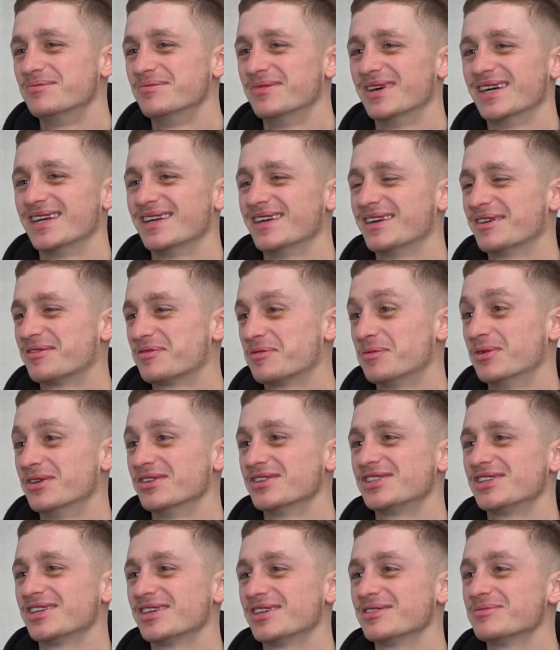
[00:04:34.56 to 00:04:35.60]
Mate, if I'm
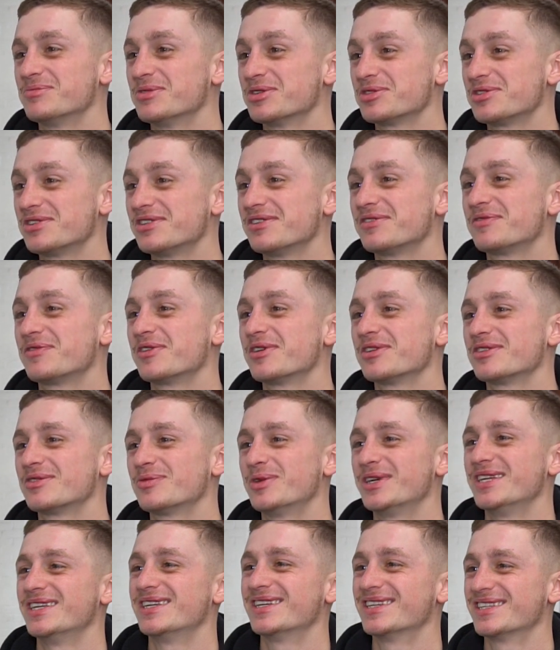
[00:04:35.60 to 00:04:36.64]
honest, especially the first
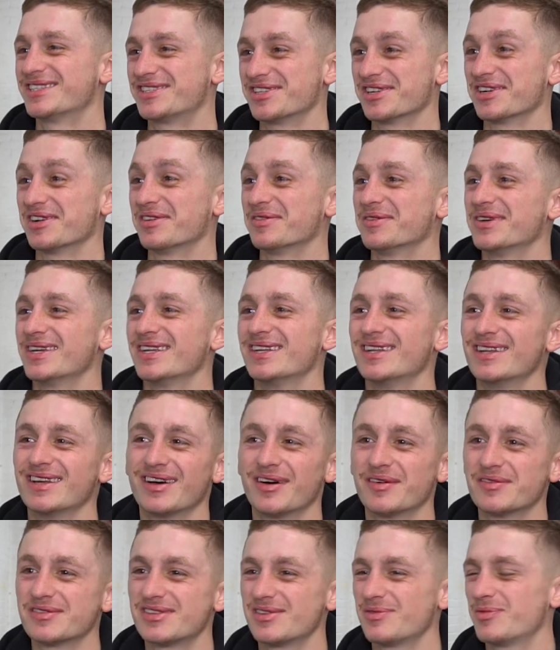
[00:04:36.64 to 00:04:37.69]
week, do you know what I mean?
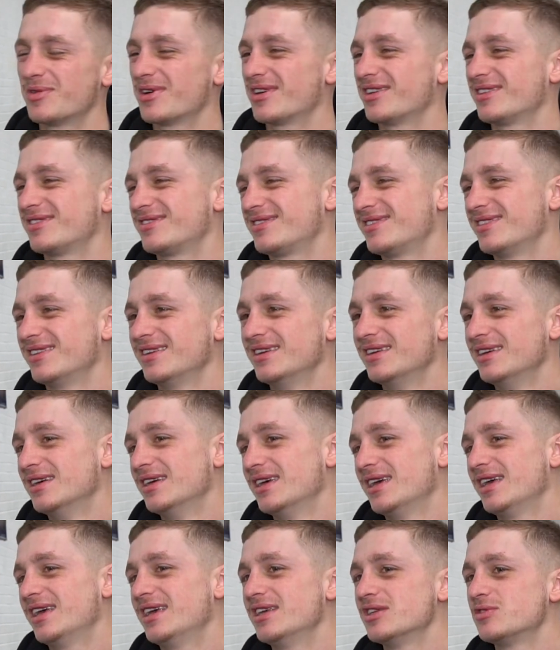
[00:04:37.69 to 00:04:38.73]
Obviously it works,
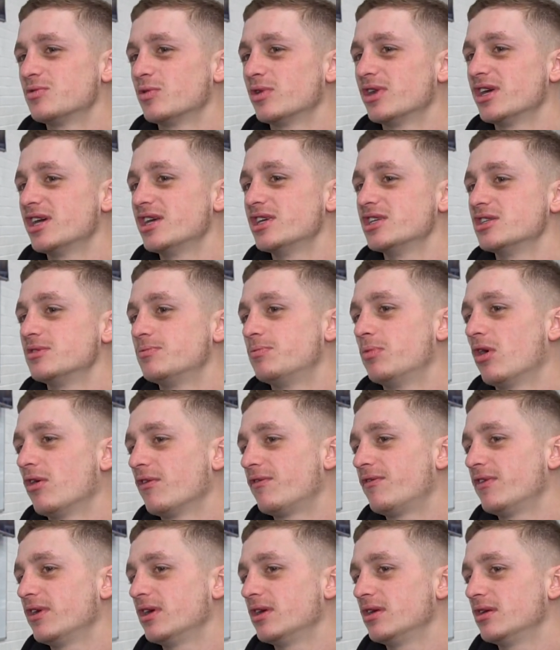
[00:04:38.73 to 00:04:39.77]
it is what it is, but I
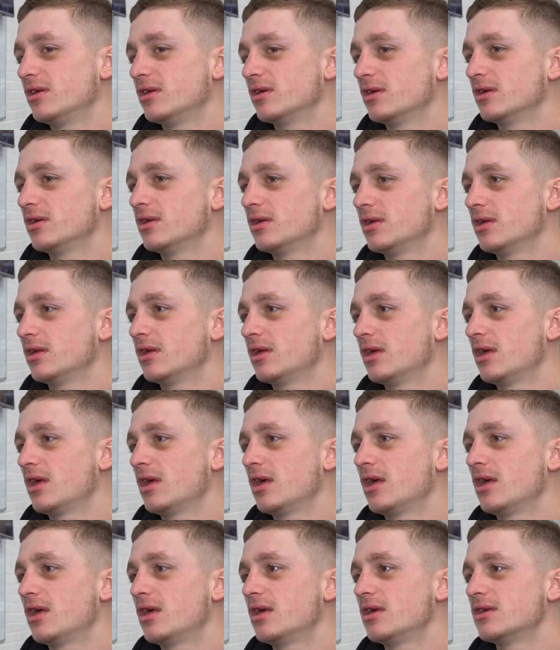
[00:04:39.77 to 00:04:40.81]
think
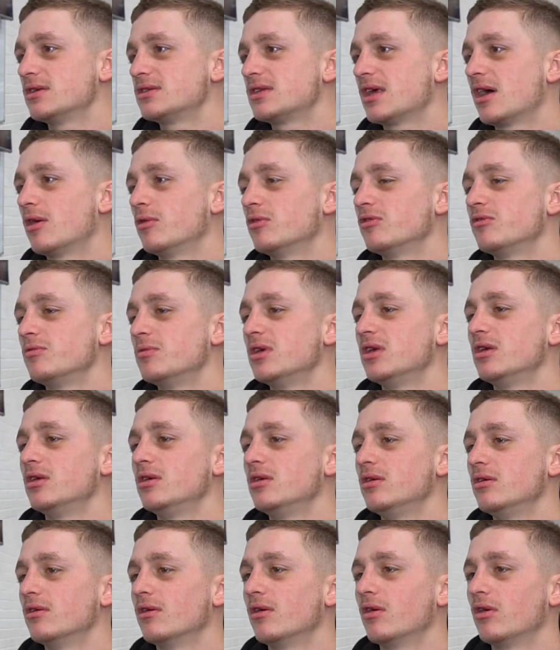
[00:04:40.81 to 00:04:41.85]
it's helped
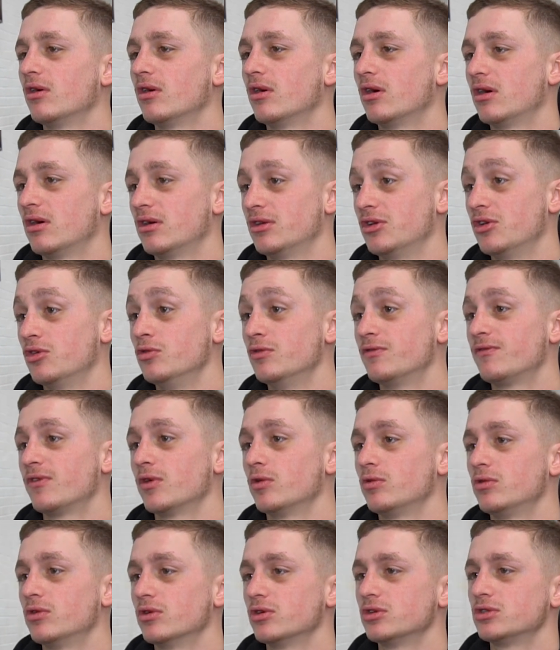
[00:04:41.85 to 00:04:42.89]
me and a new
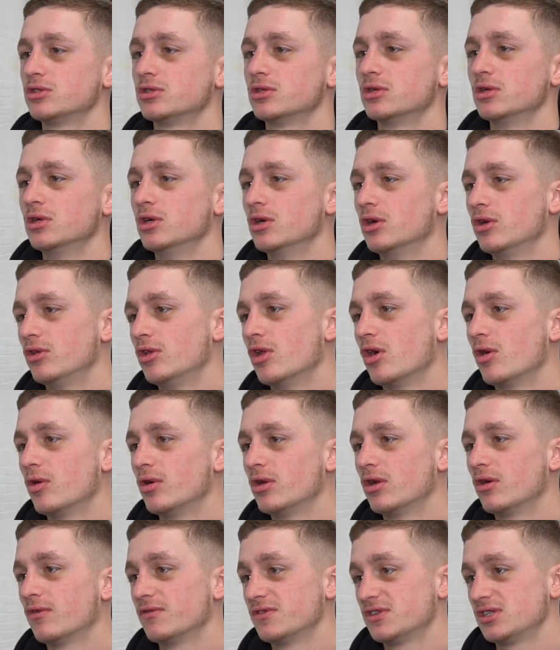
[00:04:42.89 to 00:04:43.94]
focus,
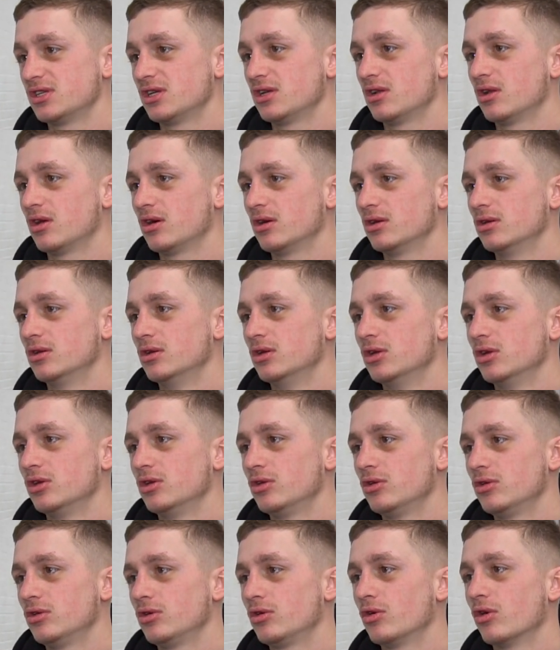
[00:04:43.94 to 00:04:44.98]
knowing obviously like
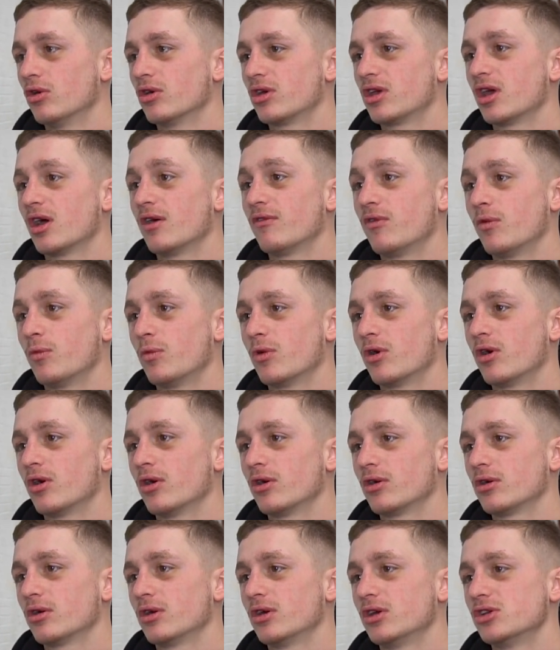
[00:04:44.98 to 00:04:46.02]
you got to get up for
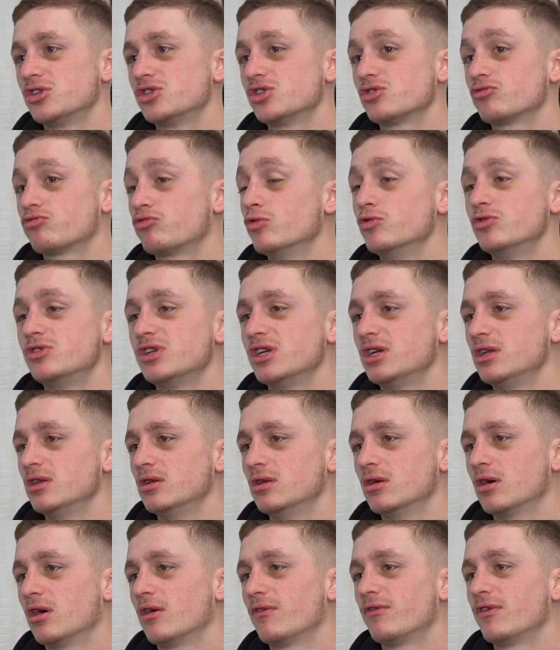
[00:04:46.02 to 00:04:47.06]
work. It's just routine.
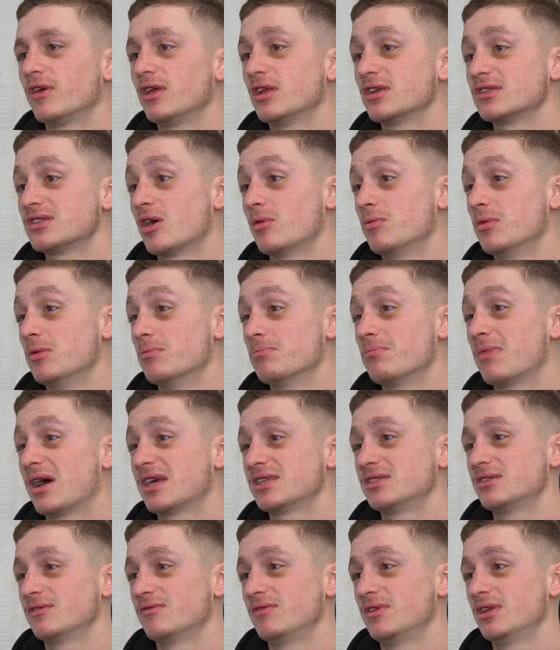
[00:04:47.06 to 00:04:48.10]
I think it's helped me
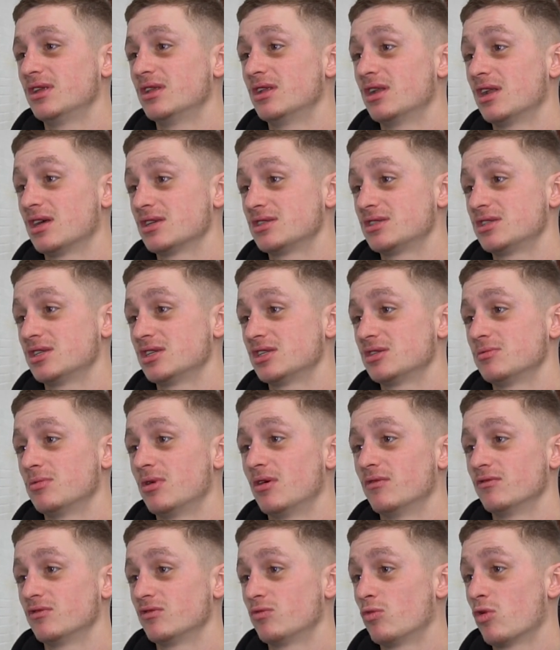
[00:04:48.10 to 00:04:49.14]
massively in the last 6
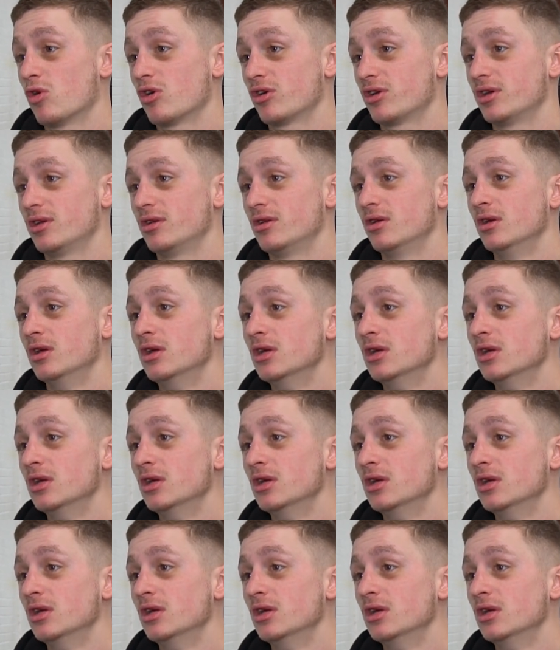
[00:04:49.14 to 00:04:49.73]
months working,